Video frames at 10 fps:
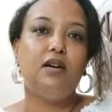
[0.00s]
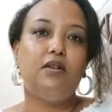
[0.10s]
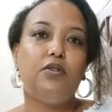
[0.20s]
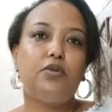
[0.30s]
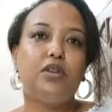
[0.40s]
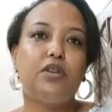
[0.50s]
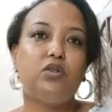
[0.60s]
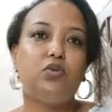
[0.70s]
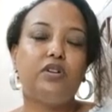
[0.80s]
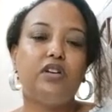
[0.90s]
Through that,
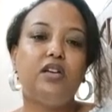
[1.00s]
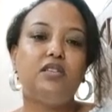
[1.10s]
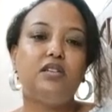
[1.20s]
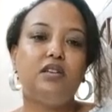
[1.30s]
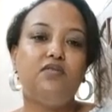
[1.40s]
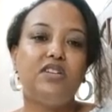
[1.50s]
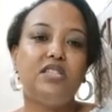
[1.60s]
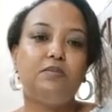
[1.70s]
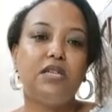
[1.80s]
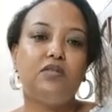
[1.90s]
we'll create an
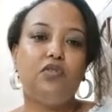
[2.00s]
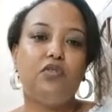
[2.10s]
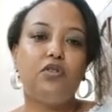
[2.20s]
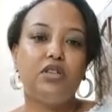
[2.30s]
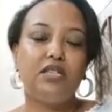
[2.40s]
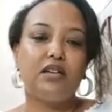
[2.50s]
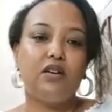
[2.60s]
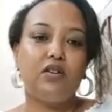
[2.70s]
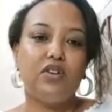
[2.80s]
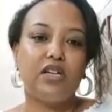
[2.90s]
investment for this kind
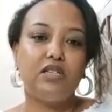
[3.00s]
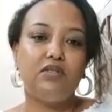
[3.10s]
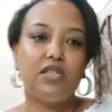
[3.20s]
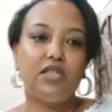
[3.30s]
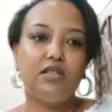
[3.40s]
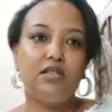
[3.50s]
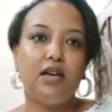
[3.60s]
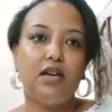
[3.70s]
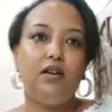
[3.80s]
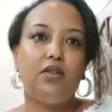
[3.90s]
of activities.
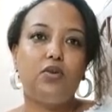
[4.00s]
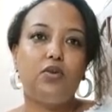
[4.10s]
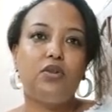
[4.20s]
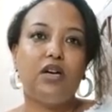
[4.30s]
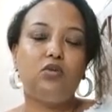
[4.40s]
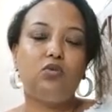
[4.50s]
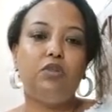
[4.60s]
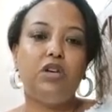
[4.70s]
Through that, we'll be